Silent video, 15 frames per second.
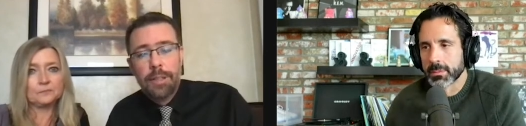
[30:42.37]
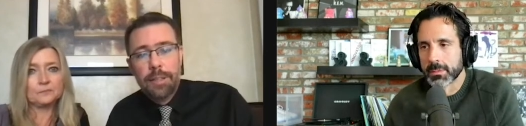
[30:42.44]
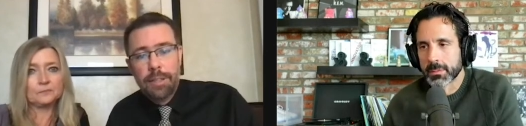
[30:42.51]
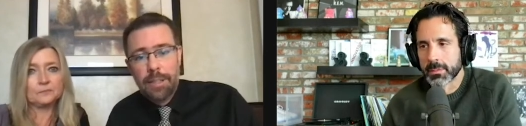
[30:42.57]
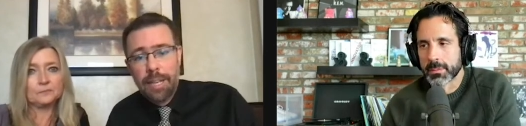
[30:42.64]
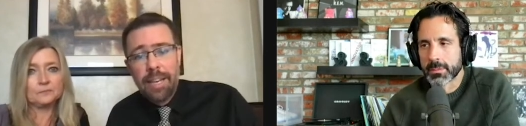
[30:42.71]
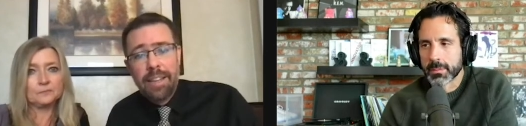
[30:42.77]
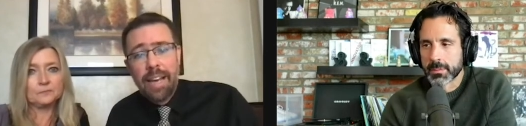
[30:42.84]

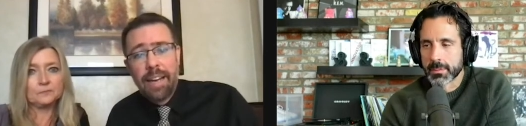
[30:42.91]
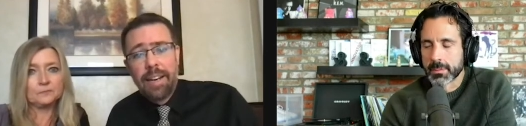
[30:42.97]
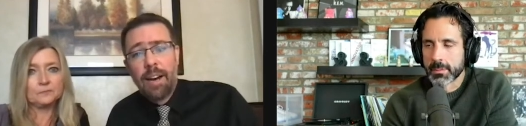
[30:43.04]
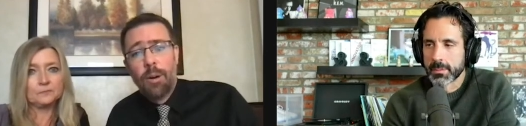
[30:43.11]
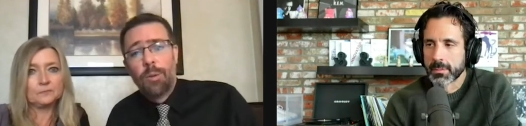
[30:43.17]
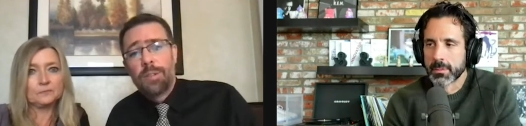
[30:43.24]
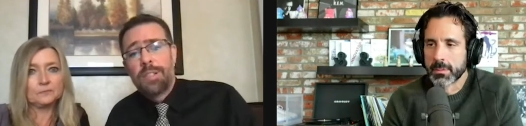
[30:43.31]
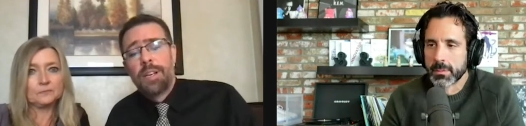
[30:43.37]
Speaker 1: lay that
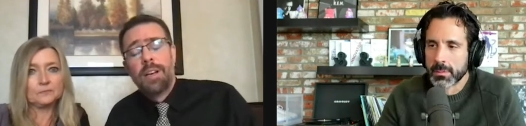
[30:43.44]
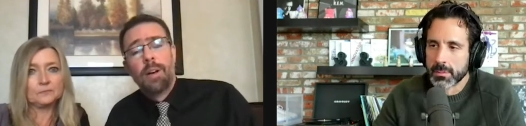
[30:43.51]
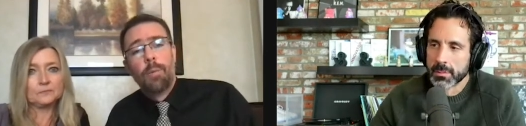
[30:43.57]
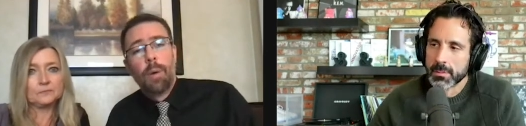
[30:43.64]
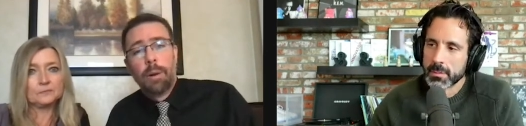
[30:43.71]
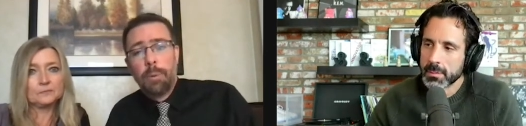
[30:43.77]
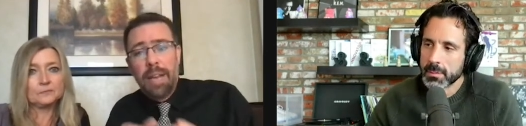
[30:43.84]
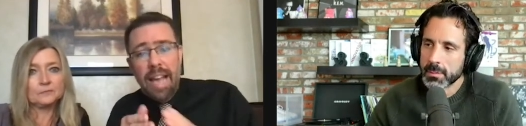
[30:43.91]
out.
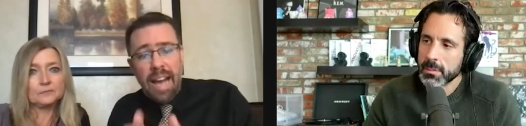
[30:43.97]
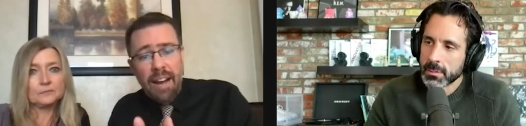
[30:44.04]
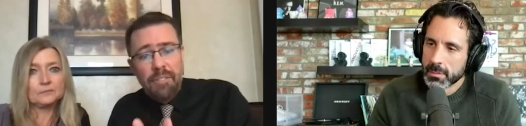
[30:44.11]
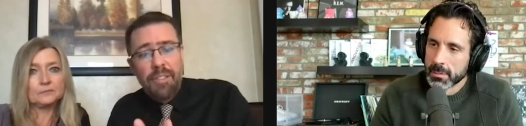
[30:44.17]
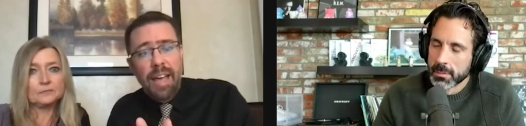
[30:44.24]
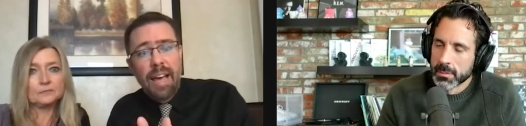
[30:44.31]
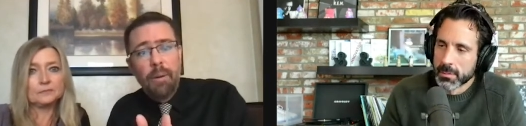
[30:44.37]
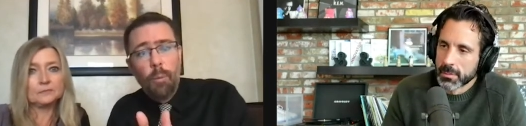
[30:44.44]
When we have
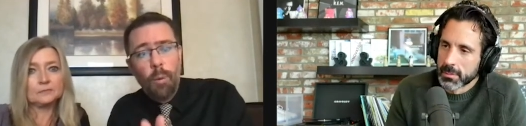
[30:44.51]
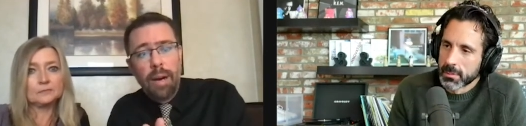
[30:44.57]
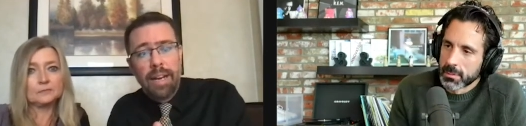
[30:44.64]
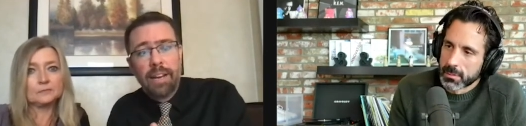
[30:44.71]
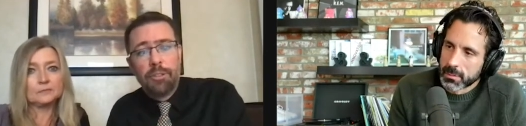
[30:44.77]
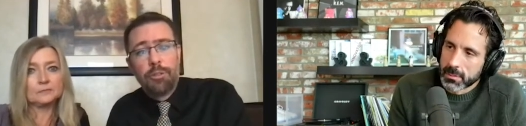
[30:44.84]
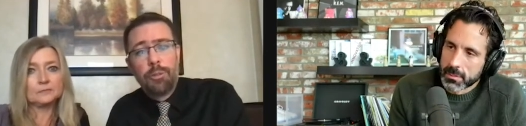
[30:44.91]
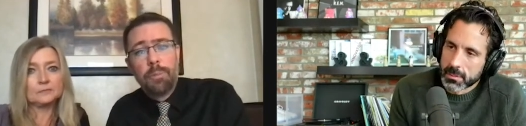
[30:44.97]
that one
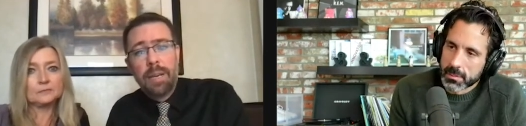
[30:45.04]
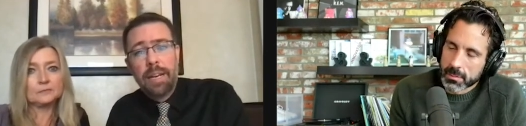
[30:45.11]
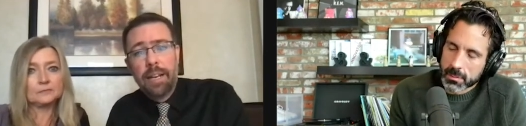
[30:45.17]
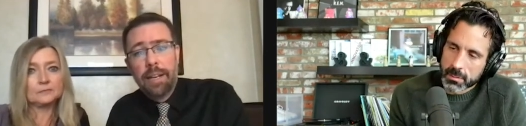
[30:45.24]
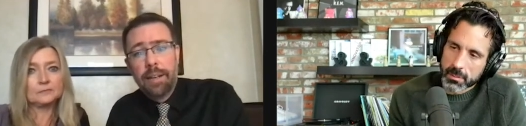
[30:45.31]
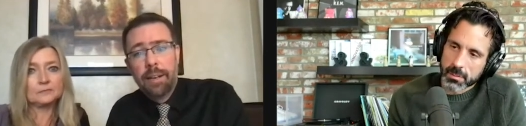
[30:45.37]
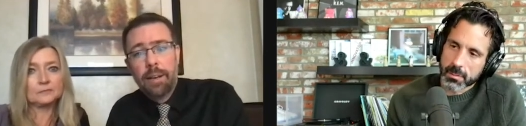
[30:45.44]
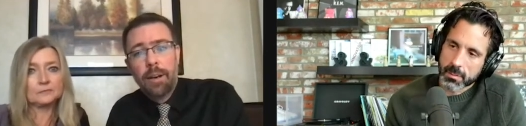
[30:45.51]
extra
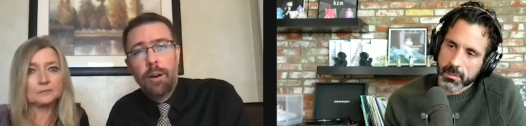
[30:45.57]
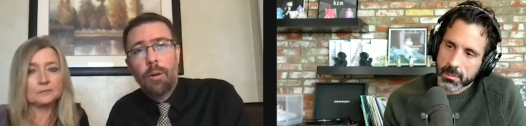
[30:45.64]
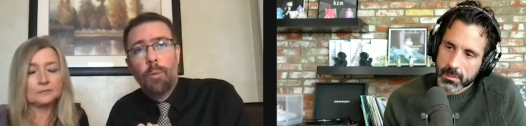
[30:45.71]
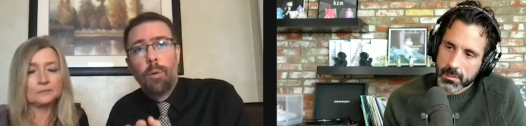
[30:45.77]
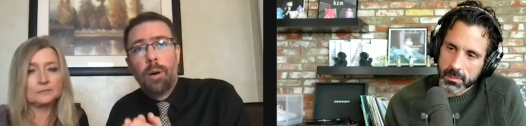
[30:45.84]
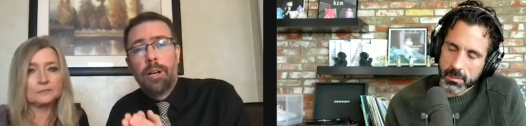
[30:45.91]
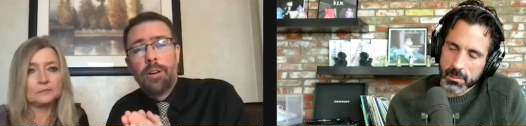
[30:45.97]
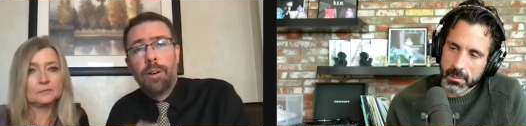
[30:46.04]
meeting,
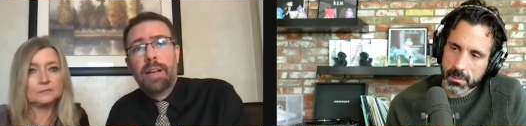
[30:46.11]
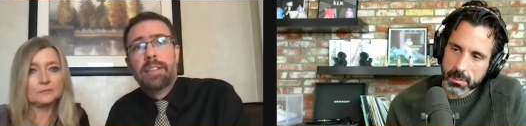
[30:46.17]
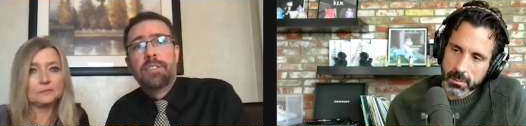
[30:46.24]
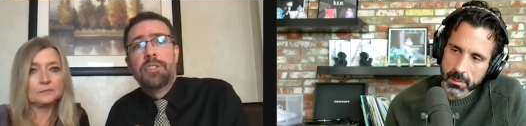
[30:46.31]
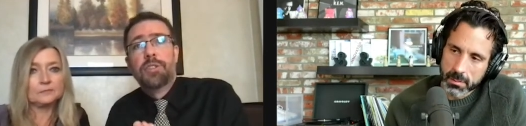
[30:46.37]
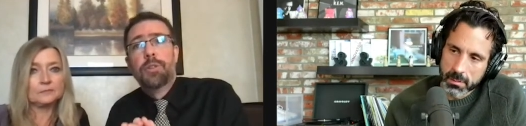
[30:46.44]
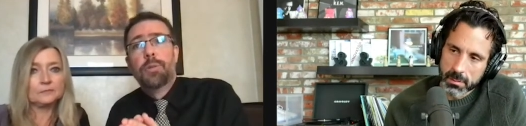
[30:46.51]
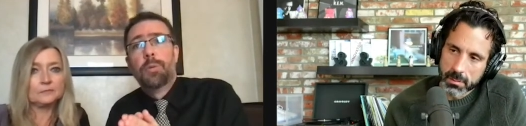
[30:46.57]
we're going
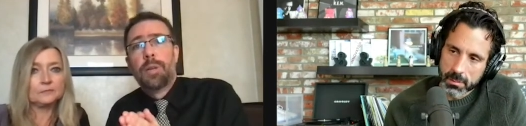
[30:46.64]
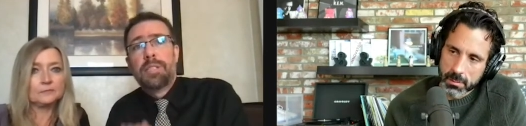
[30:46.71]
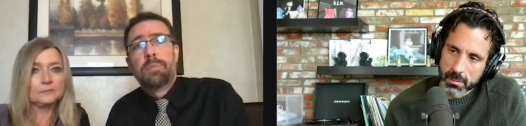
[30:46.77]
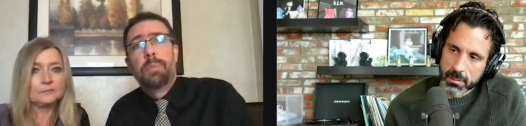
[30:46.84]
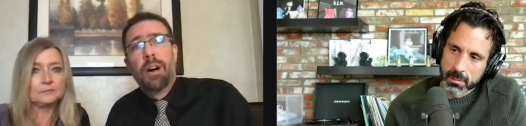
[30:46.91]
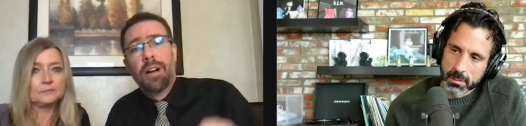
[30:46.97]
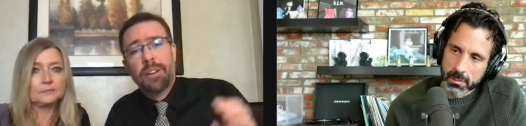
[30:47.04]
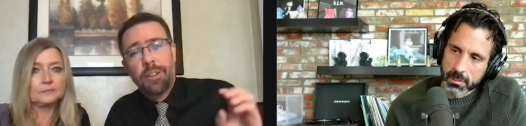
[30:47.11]
to
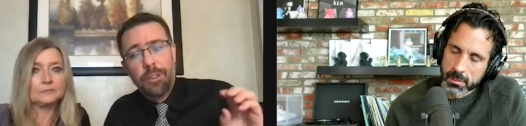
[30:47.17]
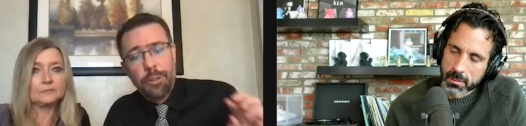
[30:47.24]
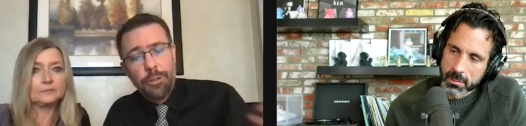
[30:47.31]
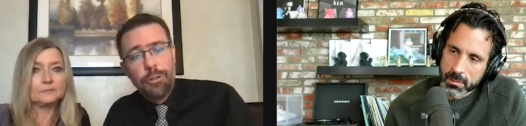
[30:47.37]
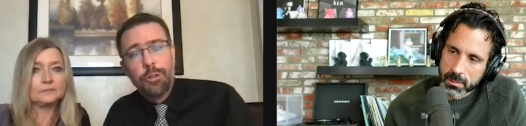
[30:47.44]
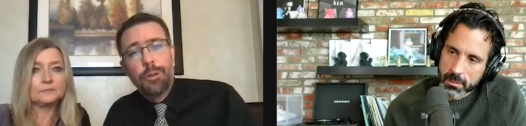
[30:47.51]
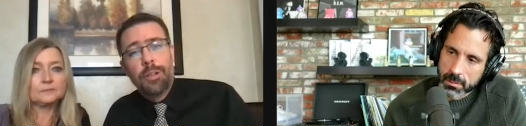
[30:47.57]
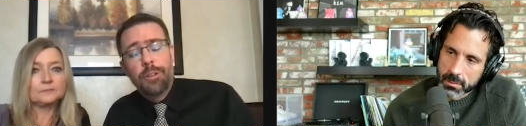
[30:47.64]
respond to the
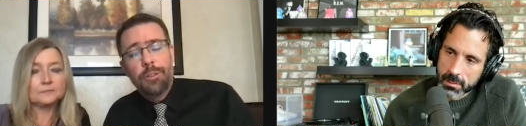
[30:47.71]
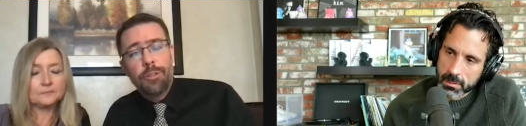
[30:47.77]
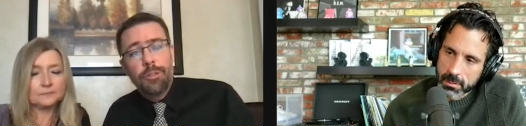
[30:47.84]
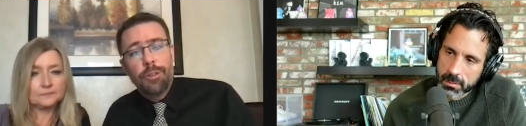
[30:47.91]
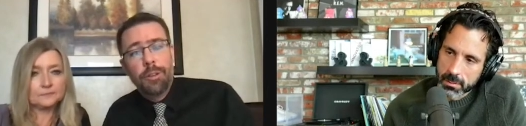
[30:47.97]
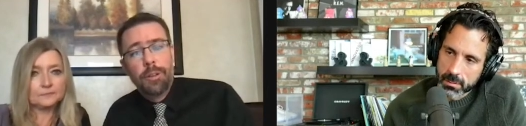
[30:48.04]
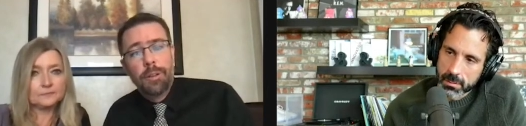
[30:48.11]
students